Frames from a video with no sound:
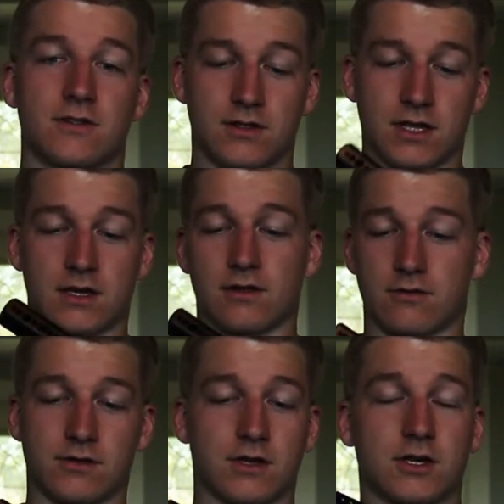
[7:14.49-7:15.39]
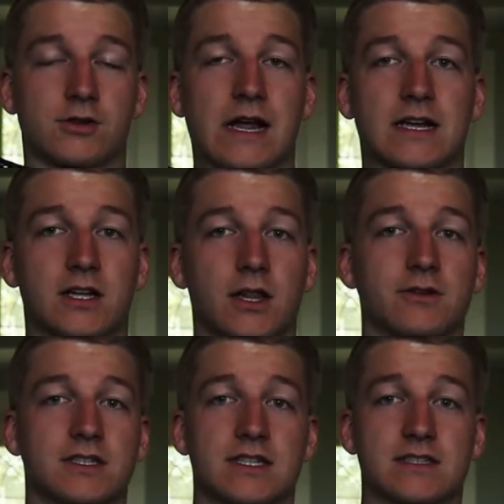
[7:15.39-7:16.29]
the correct
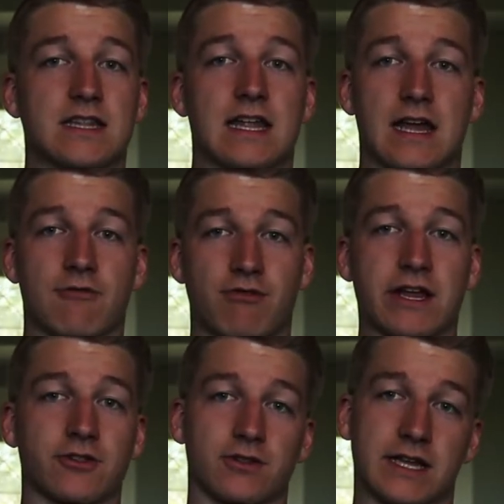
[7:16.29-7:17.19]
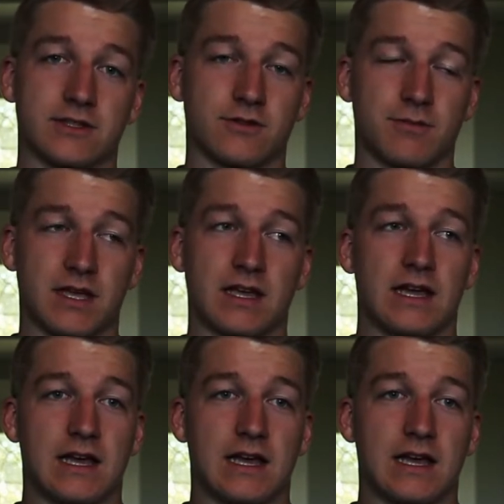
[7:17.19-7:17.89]
closeness that a regular lens would be.